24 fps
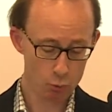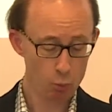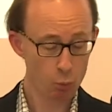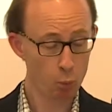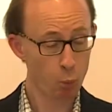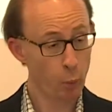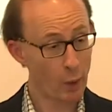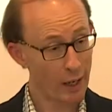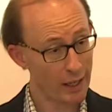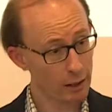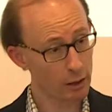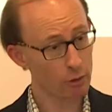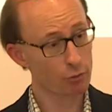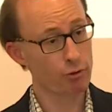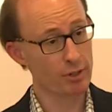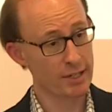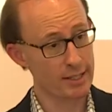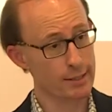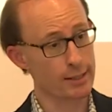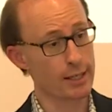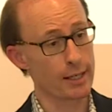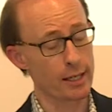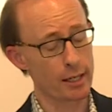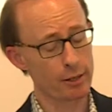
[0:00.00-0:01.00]
well
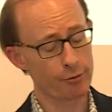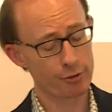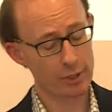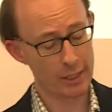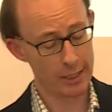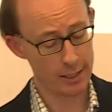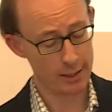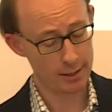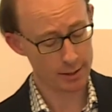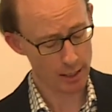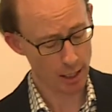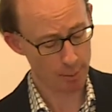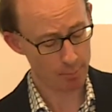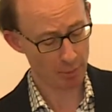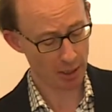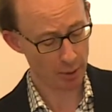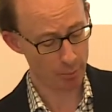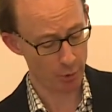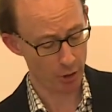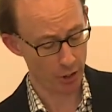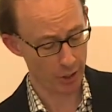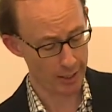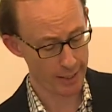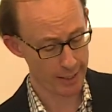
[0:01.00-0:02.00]
received in some
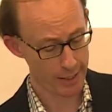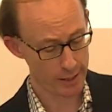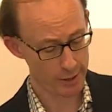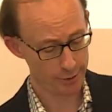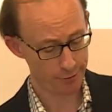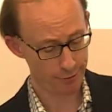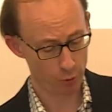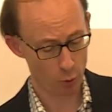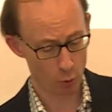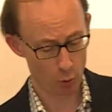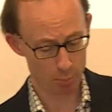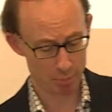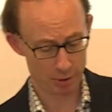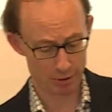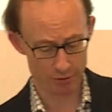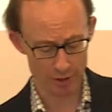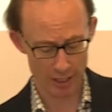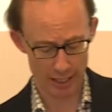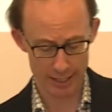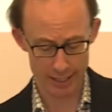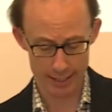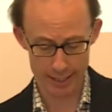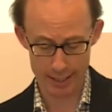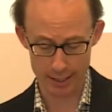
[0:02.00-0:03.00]
communities for
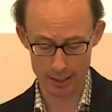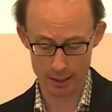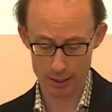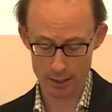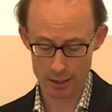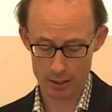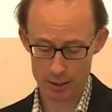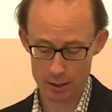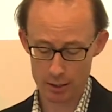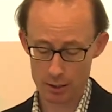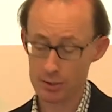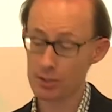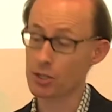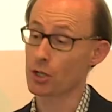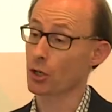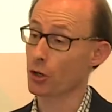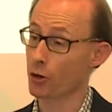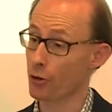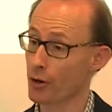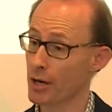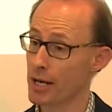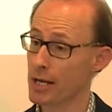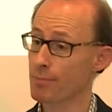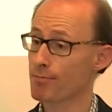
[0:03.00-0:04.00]
providing
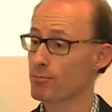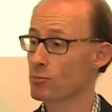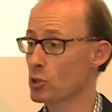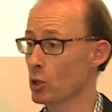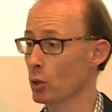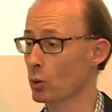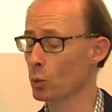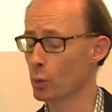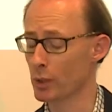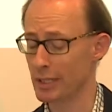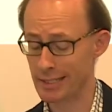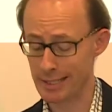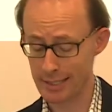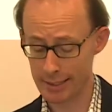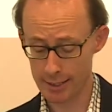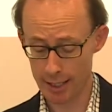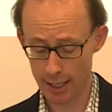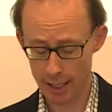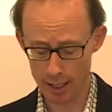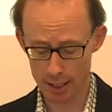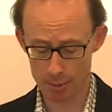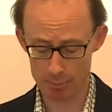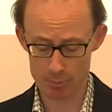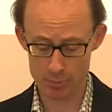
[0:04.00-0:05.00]
security, so it would
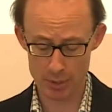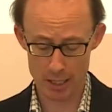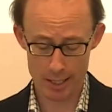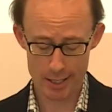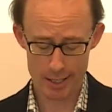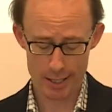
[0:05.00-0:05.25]
disarm